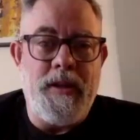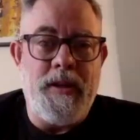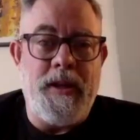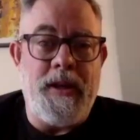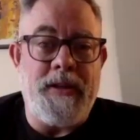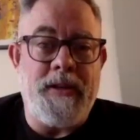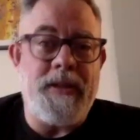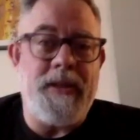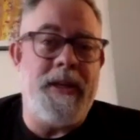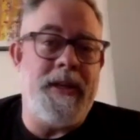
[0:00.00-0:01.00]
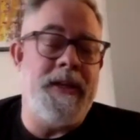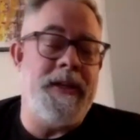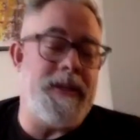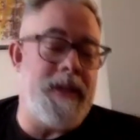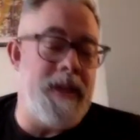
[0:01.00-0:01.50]
Yes, it
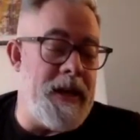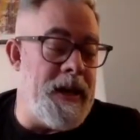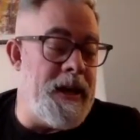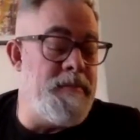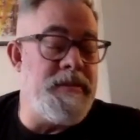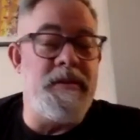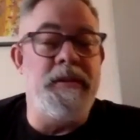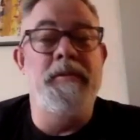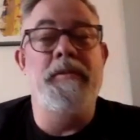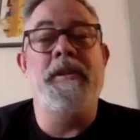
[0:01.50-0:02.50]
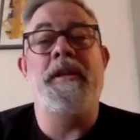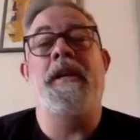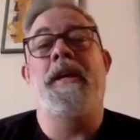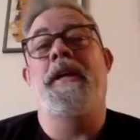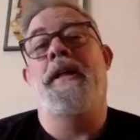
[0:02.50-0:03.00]
is an absolutely